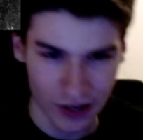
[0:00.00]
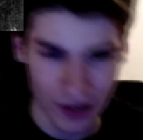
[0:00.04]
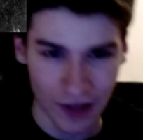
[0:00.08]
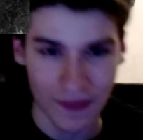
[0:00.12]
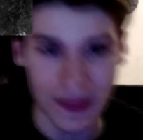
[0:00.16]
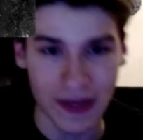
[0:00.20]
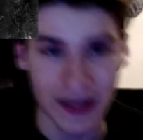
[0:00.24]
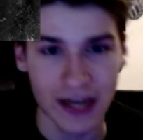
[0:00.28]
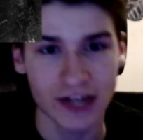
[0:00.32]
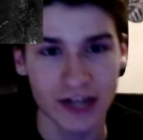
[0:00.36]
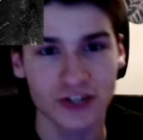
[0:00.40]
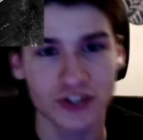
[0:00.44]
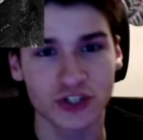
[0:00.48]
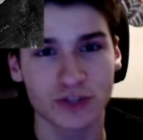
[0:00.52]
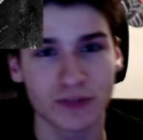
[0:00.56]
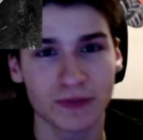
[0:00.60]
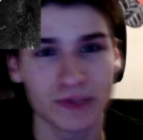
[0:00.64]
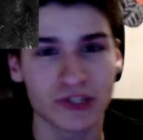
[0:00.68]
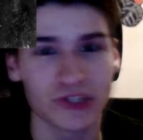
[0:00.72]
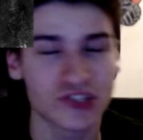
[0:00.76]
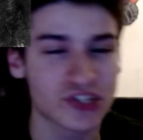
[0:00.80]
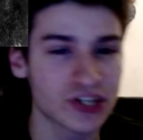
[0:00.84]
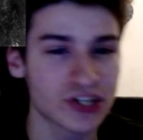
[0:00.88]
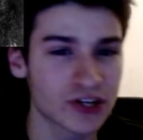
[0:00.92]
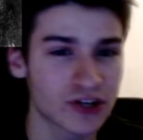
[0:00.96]
The
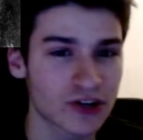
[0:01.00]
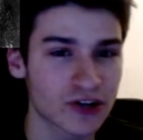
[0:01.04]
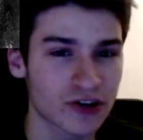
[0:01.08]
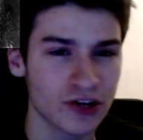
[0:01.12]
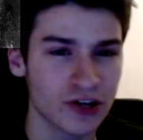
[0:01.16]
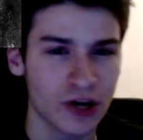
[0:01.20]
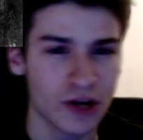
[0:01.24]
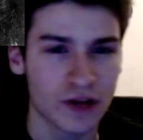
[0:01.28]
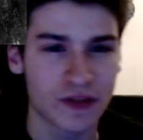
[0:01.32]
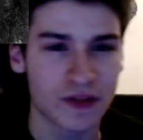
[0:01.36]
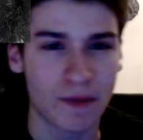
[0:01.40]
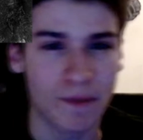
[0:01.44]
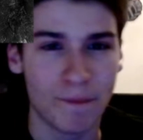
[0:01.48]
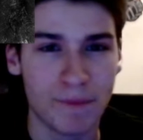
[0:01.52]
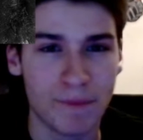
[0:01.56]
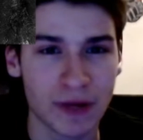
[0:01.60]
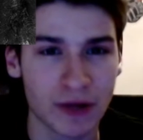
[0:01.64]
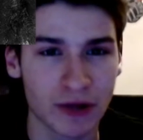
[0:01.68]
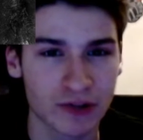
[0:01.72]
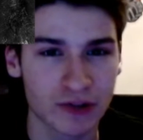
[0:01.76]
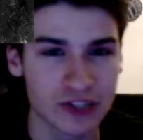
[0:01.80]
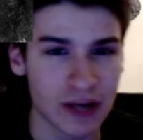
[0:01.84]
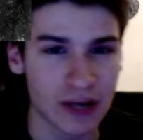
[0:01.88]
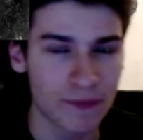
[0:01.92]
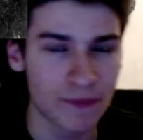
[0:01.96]
instruments here, the
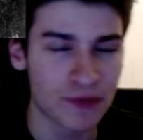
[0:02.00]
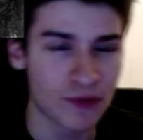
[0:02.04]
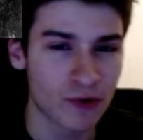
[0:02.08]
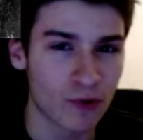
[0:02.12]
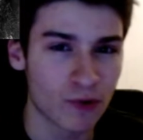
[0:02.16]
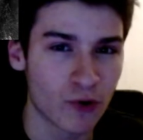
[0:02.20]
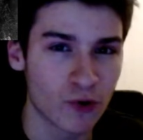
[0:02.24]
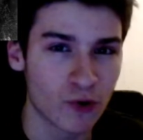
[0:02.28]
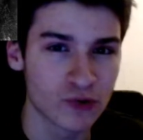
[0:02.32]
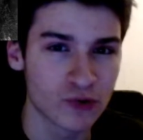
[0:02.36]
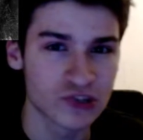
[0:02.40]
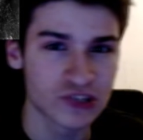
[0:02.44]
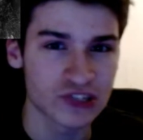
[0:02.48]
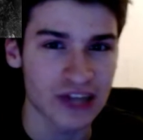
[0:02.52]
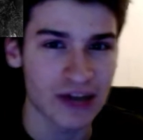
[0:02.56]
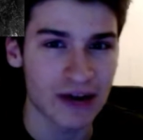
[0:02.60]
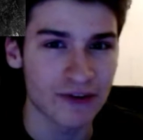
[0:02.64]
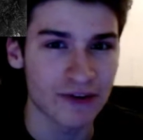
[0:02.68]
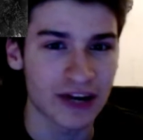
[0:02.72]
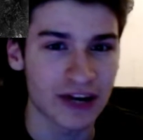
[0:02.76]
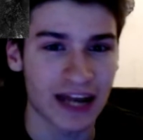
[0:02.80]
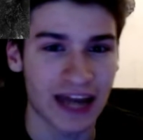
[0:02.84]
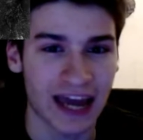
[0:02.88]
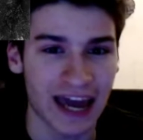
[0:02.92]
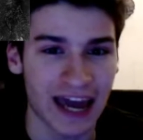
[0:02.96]
build up, the whole sound
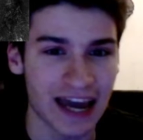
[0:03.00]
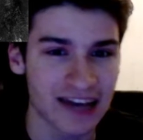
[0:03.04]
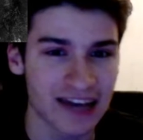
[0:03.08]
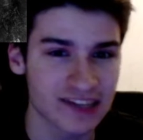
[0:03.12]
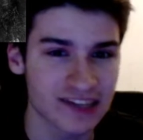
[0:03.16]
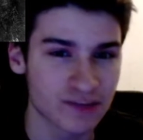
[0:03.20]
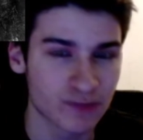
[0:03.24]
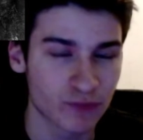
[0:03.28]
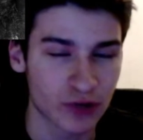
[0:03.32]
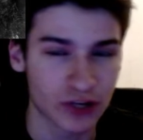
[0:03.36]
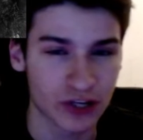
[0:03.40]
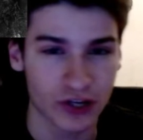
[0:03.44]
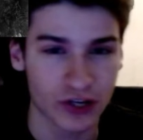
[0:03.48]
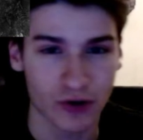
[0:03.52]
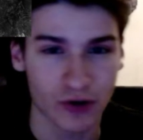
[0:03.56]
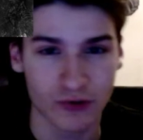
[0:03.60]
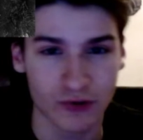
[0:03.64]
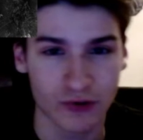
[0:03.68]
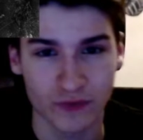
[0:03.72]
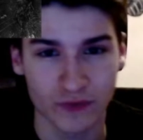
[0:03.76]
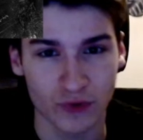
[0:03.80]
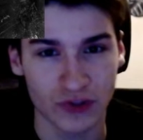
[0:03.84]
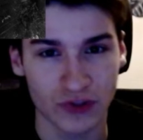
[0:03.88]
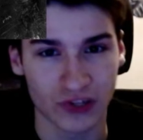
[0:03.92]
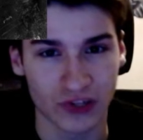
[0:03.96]
it has and what it goes
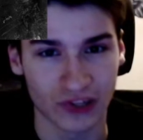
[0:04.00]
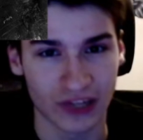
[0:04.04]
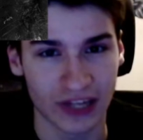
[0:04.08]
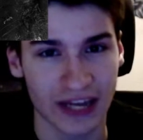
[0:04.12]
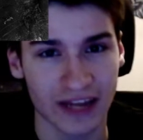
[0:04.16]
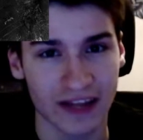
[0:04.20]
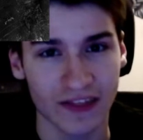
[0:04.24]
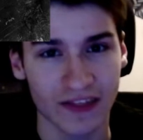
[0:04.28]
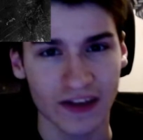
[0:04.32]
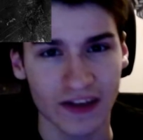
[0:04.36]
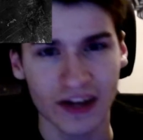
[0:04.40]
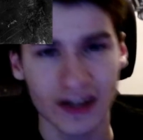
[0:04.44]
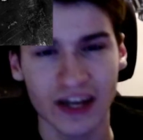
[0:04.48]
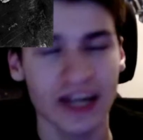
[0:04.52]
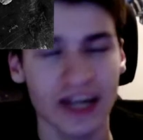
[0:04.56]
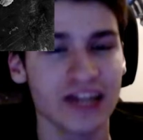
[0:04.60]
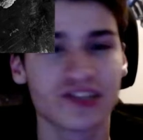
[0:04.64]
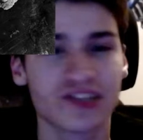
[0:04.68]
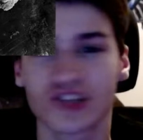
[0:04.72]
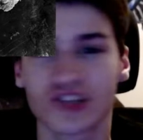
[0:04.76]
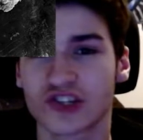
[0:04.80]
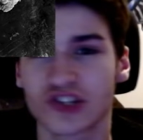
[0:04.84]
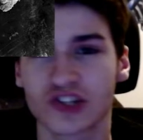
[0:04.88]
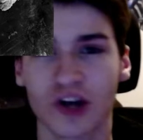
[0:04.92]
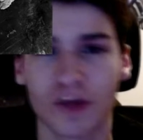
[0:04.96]
for, the length, it's
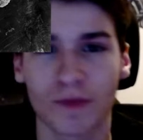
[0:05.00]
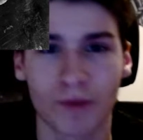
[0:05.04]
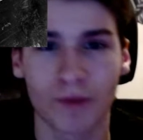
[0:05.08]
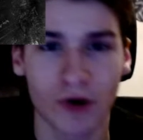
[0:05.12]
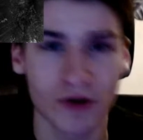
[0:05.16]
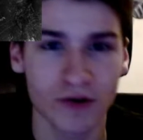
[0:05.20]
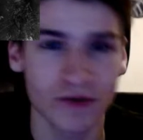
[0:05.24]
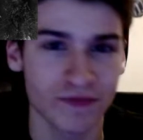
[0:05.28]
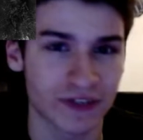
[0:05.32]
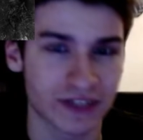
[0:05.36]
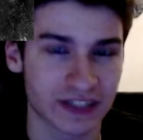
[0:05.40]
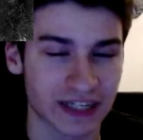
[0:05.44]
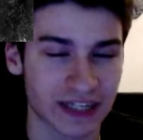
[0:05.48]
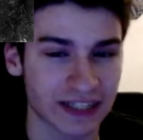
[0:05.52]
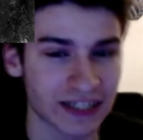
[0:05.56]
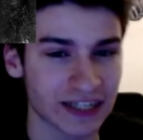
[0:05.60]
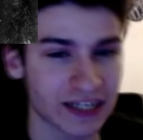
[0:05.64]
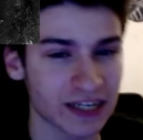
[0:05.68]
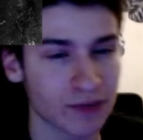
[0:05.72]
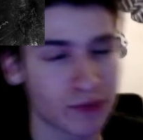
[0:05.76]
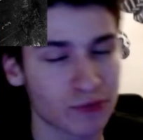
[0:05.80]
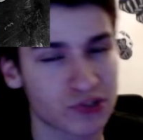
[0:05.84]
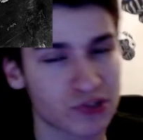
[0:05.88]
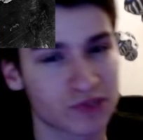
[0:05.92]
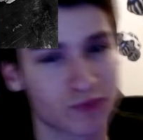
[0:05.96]
just all perfect. I think
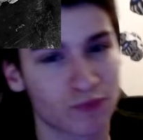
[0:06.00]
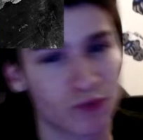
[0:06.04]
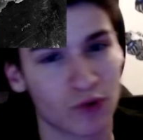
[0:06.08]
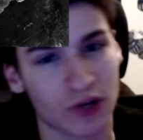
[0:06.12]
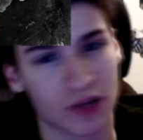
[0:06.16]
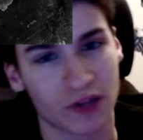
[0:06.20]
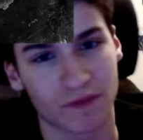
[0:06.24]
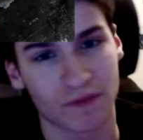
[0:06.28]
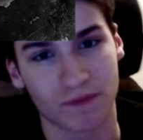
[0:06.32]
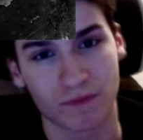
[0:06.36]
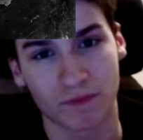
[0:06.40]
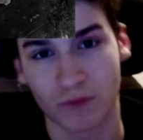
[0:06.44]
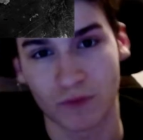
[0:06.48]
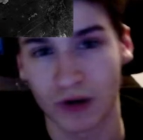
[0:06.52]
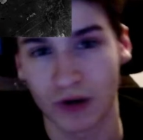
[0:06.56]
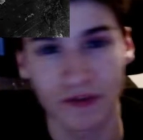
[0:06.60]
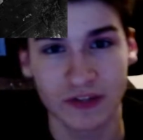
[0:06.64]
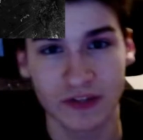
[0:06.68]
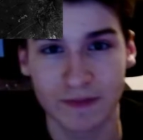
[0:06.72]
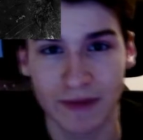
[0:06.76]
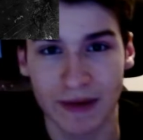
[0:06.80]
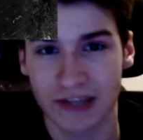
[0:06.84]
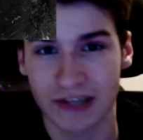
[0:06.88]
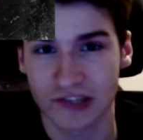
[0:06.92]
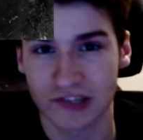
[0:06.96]
it was one of his
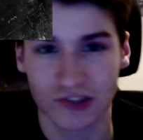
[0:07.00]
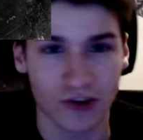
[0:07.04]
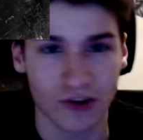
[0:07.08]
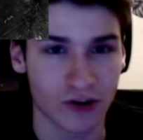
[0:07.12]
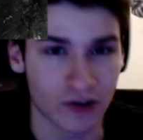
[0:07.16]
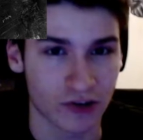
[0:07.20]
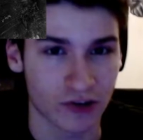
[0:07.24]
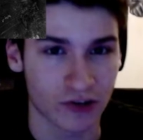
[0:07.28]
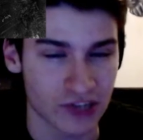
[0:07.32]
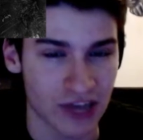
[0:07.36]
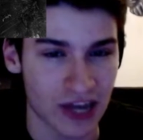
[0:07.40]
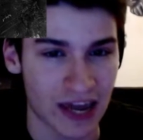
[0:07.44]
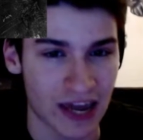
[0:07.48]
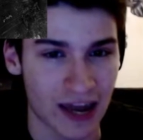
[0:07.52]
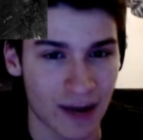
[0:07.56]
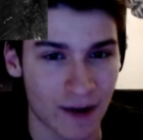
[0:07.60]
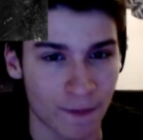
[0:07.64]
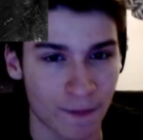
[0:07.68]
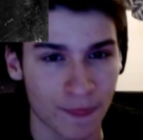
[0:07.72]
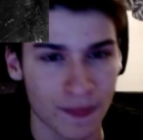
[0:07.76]
best songs. And